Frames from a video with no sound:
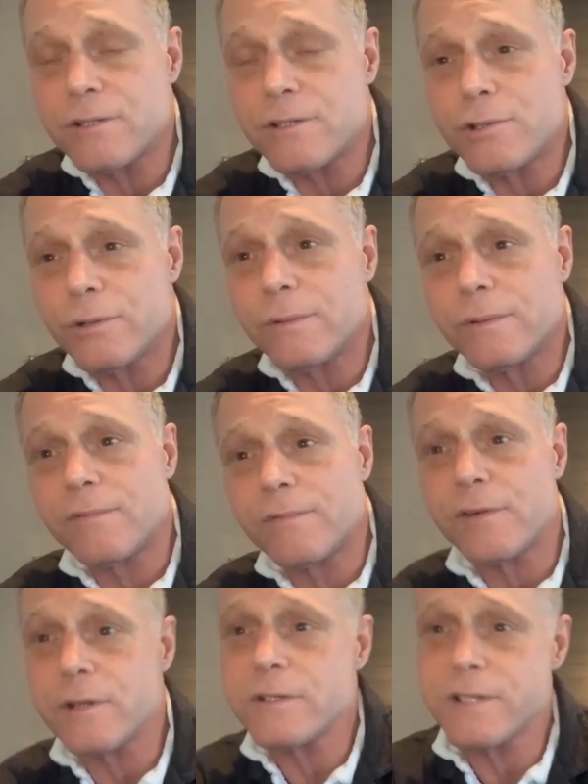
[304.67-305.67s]
to shoot the
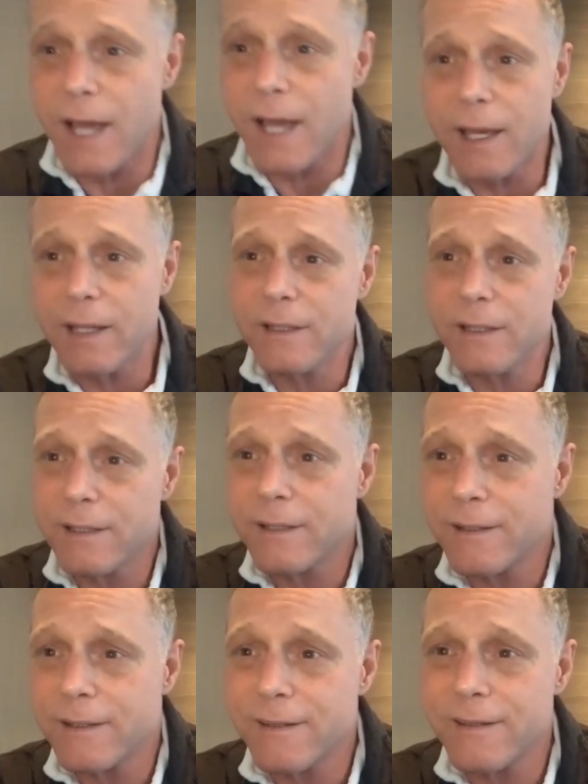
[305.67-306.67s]
first day
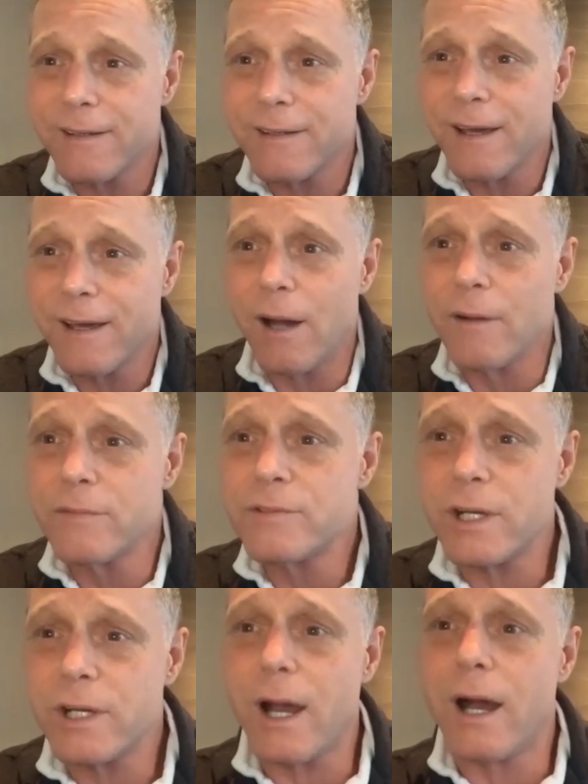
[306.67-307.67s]
of
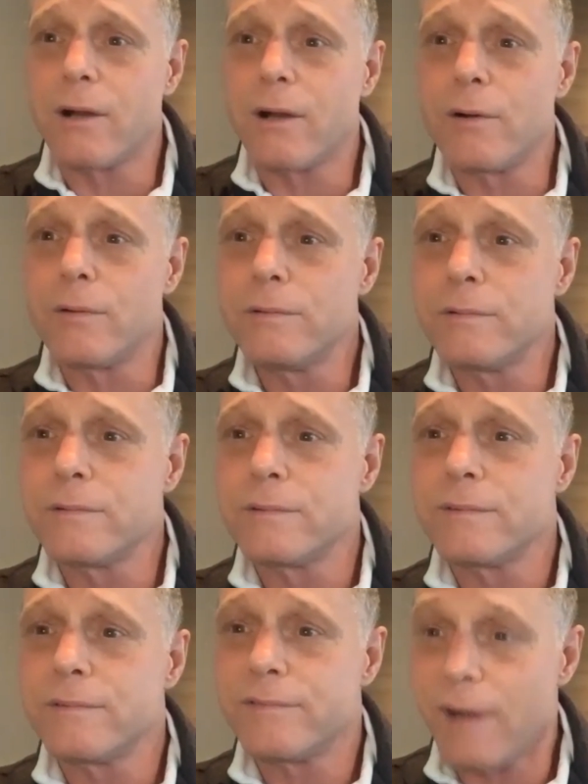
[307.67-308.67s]
Chicago
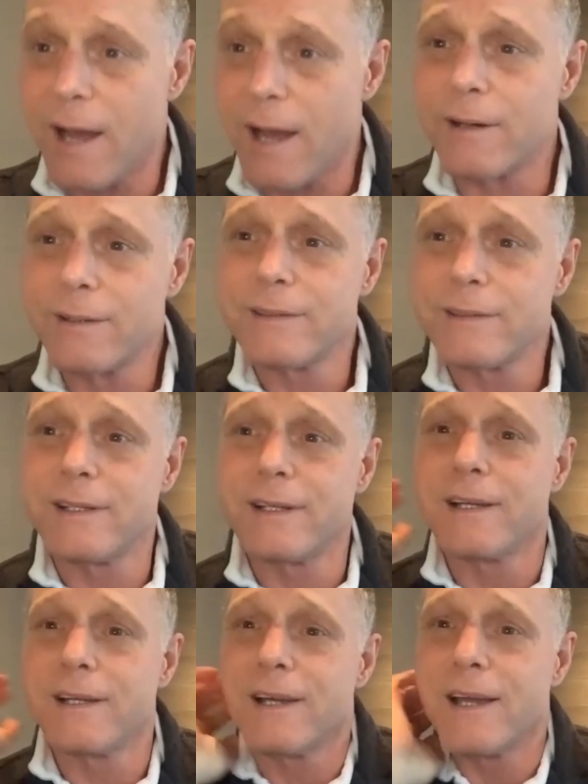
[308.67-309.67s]
Fire
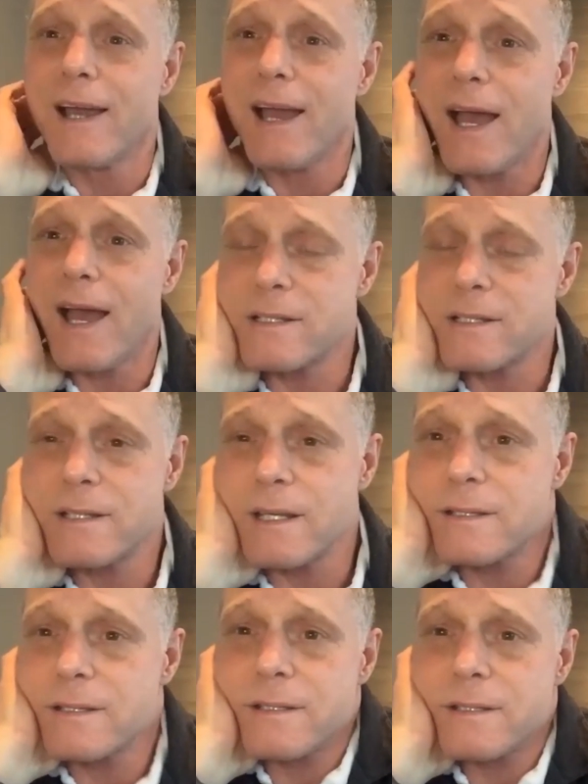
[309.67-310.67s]
as
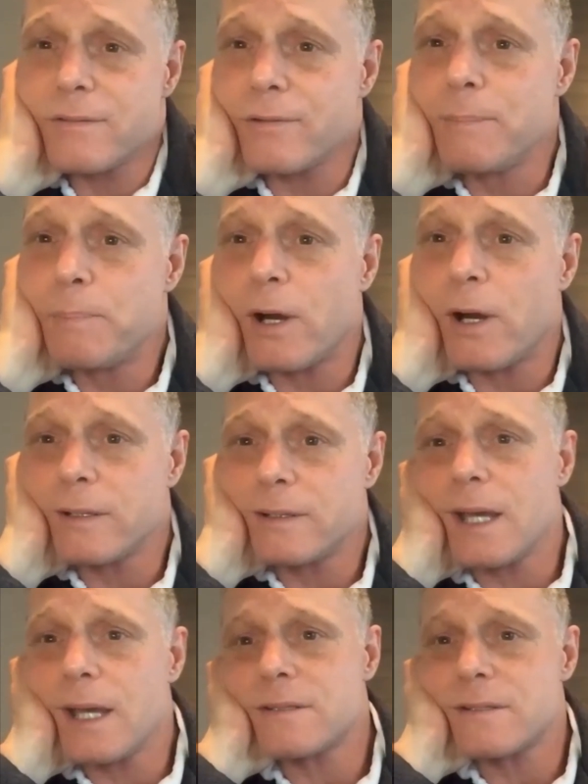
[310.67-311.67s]
this three-part
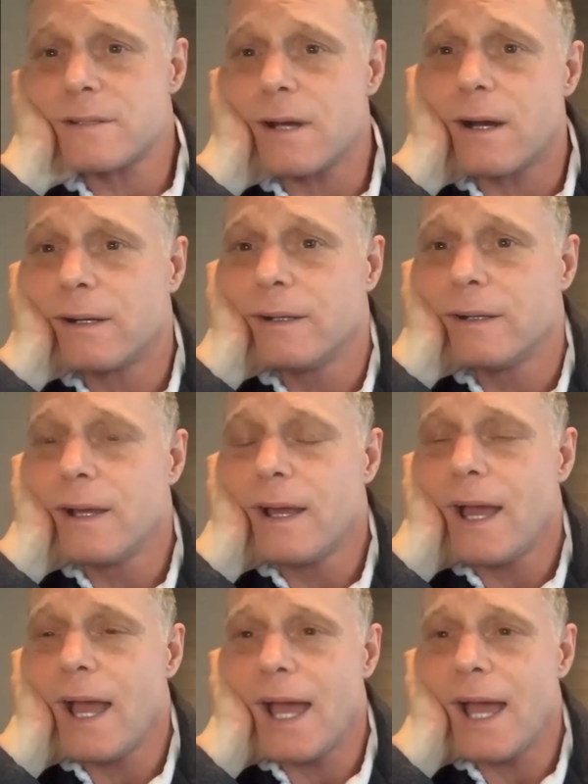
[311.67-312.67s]
guest star.
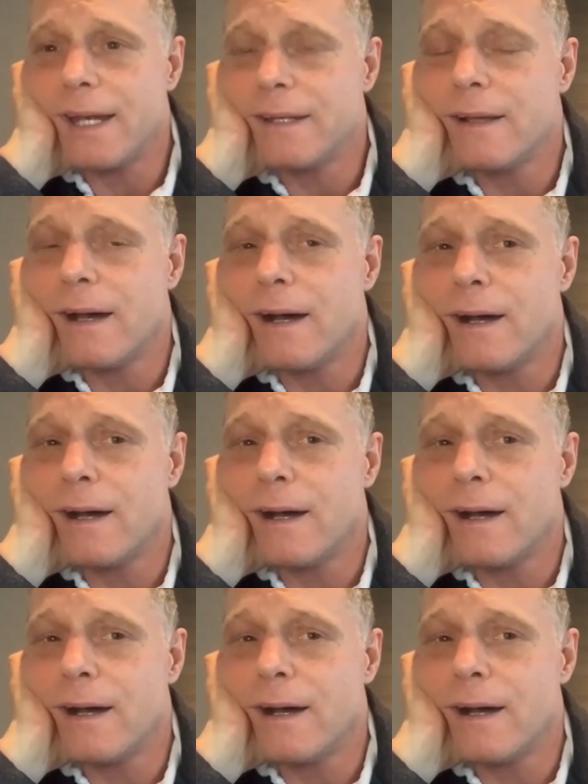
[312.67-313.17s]
And